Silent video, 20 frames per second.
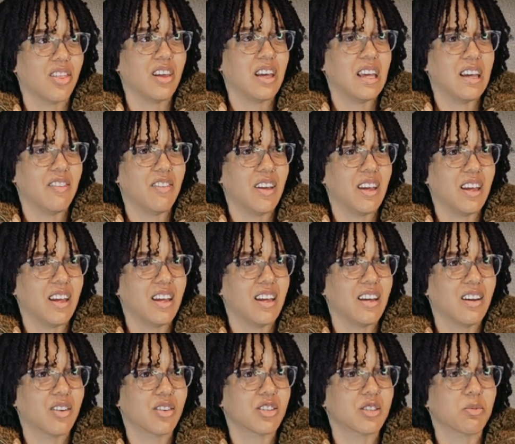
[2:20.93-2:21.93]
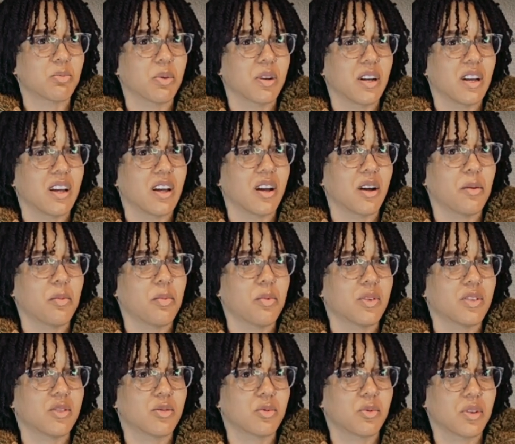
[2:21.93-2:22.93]
leaving or splitting up
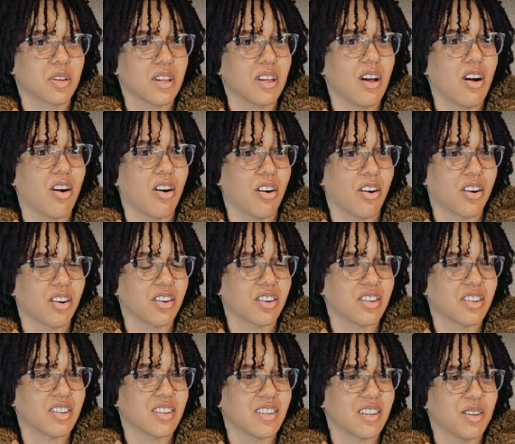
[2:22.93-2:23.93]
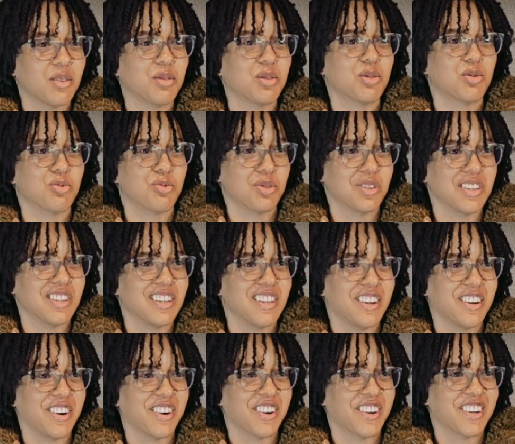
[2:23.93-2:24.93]
was really hard. It was
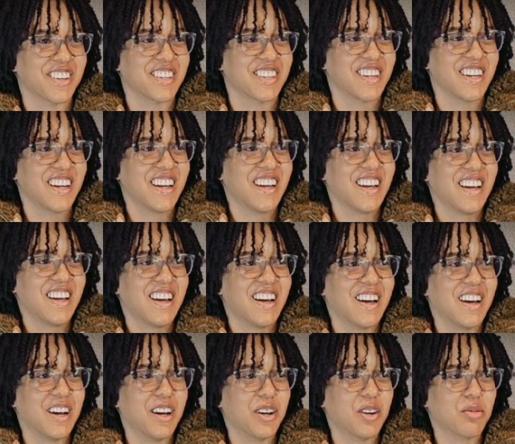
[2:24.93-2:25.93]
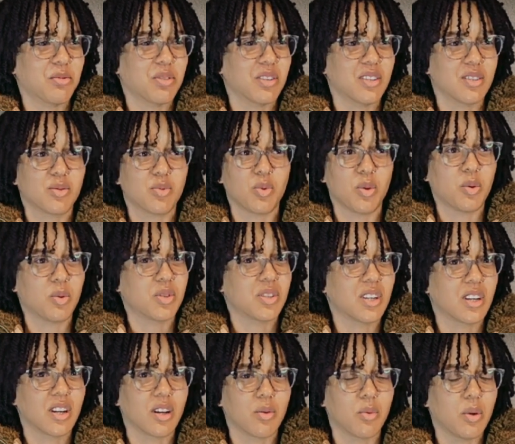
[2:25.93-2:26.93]
really hard. Because we
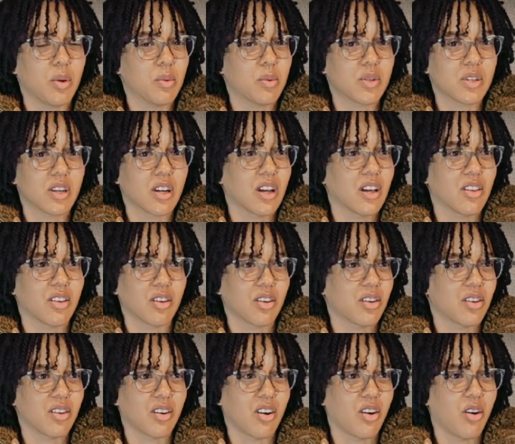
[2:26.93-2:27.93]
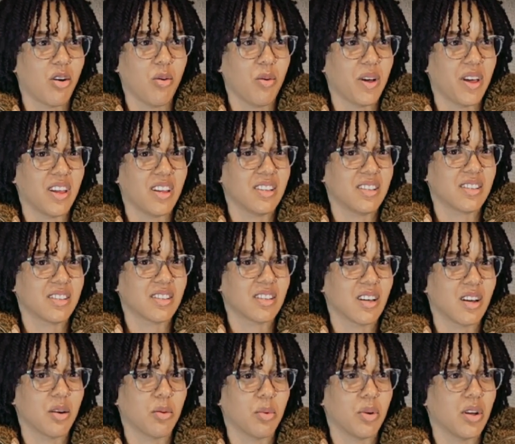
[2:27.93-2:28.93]
were together always.
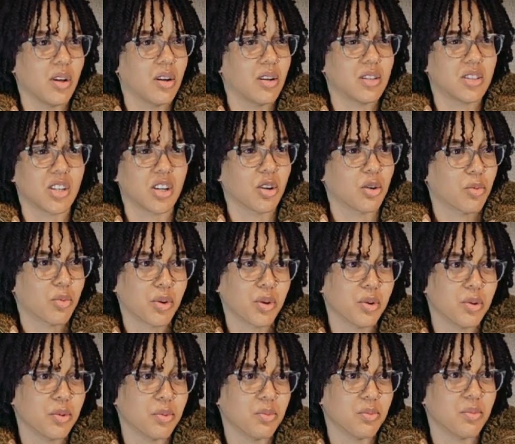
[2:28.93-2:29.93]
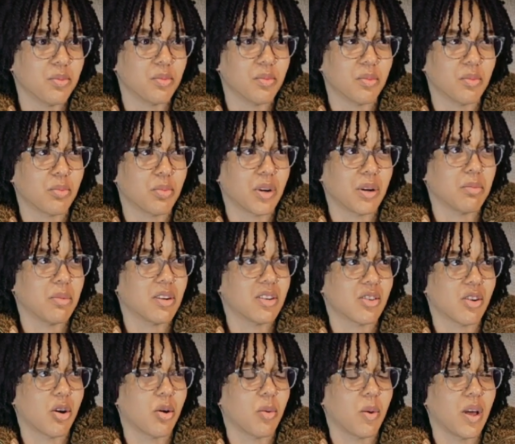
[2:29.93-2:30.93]
We shared a room pretty
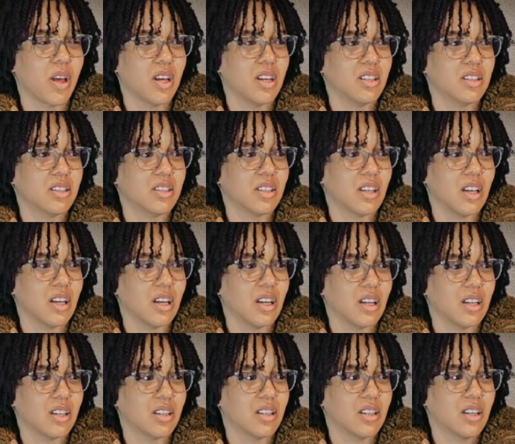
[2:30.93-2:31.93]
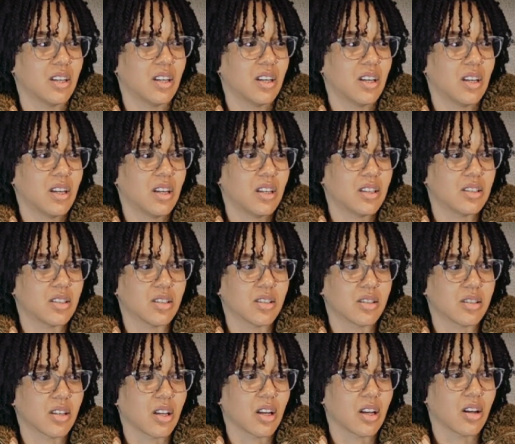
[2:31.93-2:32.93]
much always, and
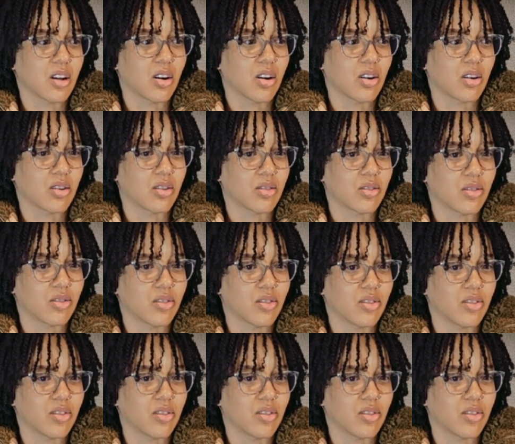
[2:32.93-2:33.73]
just like our